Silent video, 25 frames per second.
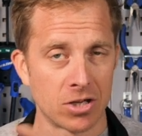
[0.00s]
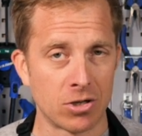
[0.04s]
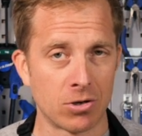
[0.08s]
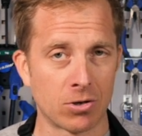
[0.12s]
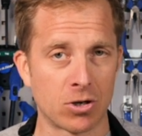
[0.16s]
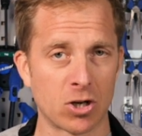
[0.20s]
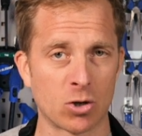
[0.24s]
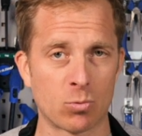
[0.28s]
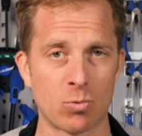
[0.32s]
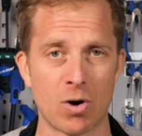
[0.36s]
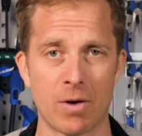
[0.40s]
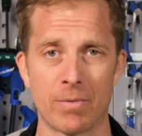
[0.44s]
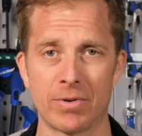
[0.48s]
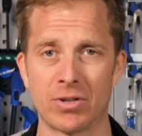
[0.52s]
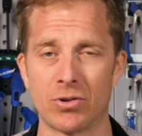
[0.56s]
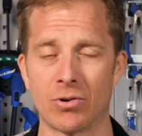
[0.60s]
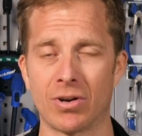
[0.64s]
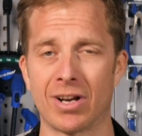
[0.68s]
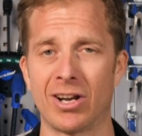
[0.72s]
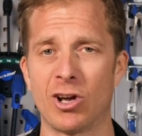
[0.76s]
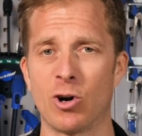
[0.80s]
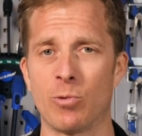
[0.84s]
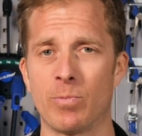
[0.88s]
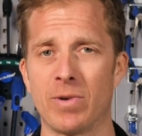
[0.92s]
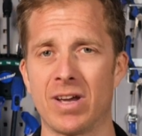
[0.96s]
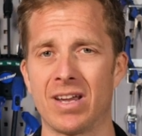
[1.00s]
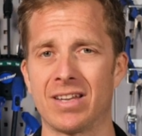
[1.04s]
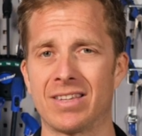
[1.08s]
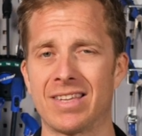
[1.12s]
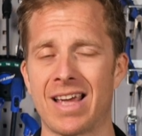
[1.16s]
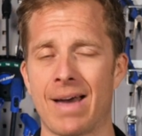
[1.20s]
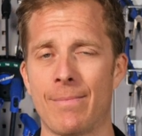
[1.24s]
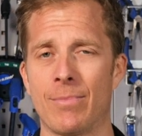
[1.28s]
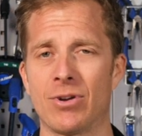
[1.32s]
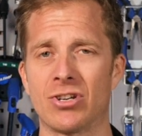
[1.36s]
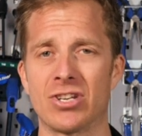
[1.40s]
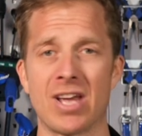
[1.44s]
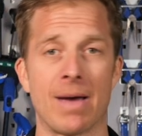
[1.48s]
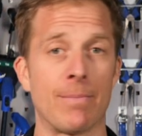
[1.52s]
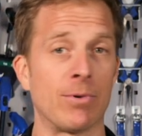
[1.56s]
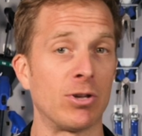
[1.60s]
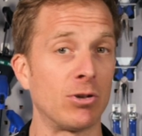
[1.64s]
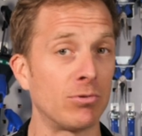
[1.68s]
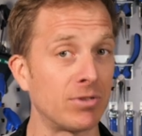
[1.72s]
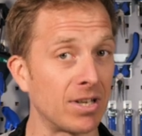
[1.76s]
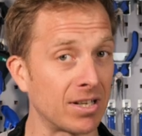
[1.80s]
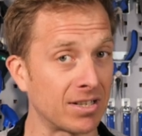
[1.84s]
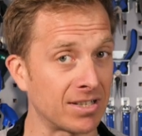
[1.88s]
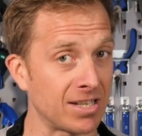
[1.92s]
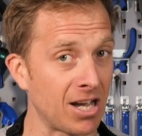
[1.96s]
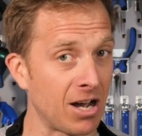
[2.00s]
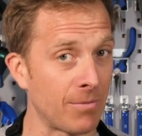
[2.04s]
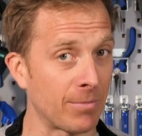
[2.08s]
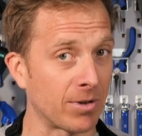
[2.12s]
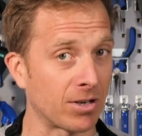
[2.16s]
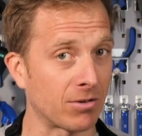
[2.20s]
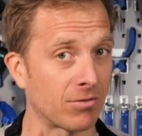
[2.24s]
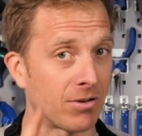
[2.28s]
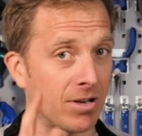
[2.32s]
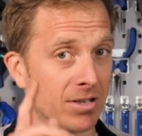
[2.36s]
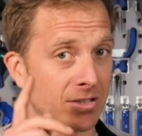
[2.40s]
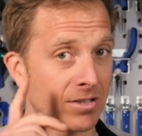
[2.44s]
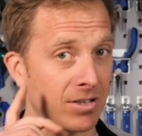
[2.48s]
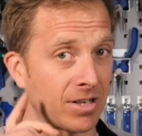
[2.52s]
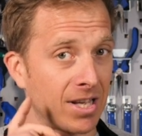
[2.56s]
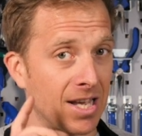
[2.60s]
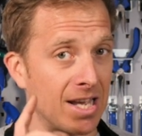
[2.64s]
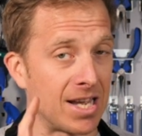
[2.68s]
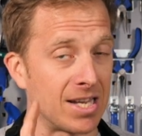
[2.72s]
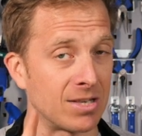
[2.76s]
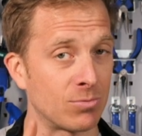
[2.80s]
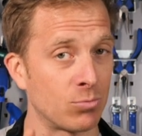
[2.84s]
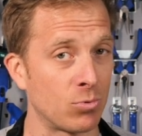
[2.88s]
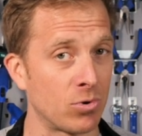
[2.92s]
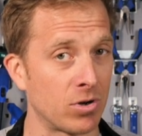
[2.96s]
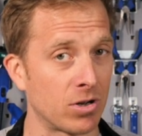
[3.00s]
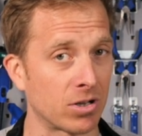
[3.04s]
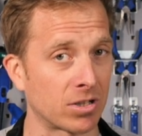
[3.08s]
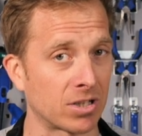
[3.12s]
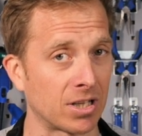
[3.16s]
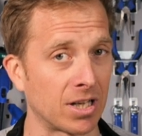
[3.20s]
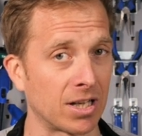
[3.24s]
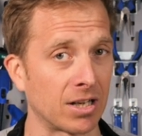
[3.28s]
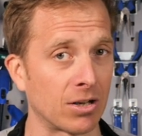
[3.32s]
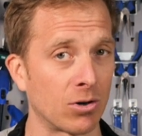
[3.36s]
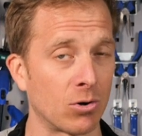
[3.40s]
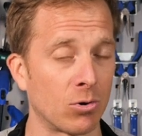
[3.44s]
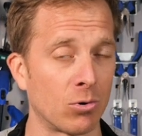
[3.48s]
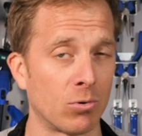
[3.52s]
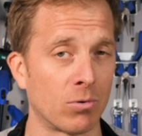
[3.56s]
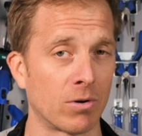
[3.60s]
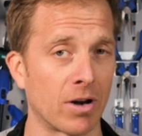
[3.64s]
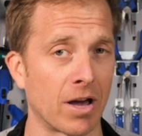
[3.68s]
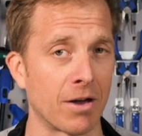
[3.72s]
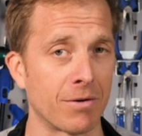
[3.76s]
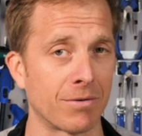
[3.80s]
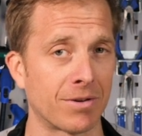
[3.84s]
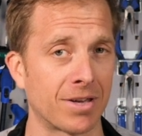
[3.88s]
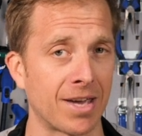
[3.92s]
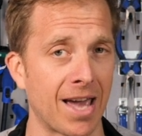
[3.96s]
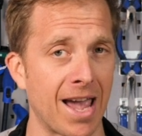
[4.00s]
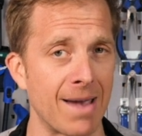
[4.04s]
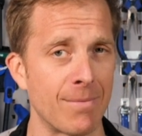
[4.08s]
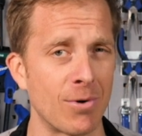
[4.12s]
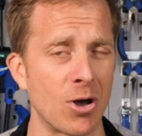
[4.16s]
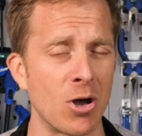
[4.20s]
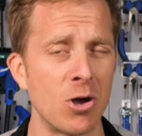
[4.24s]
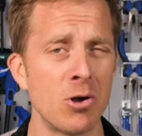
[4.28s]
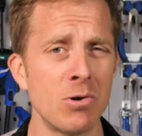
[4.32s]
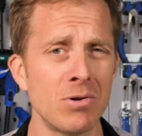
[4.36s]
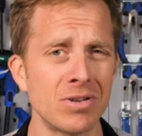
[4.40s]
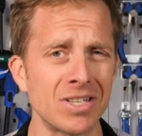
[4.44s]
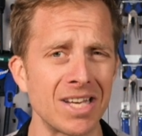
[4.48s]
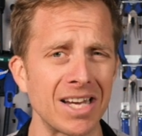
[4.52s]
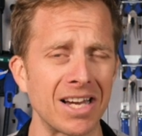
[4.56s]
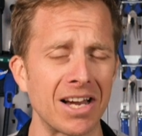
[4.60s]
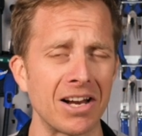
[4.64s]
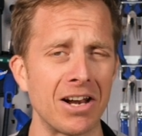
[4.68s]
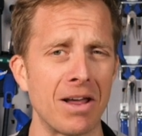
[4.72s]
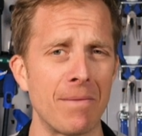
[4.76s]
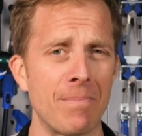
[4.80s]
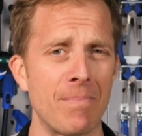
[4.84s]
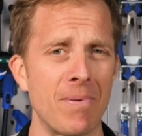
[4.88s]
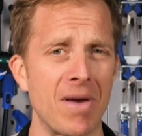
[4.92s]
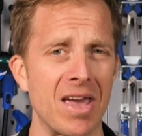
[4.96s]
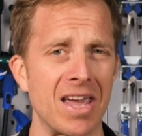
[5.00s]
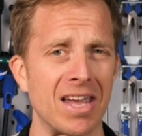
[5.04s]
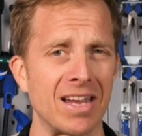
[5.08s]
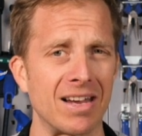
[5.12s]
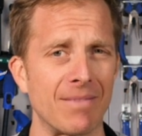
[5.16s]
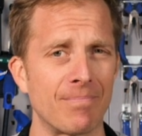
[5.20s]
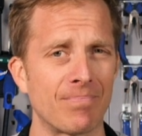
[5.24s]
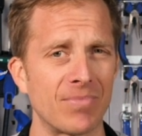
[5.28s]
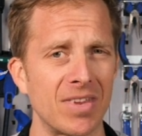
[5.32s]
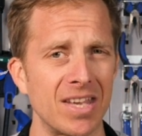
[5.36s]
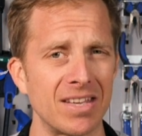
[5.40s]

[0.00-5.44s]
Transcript: you could well be doing a little bit of damage there. But you did tell me, Chris, that it is working all okay. But who's it going to be?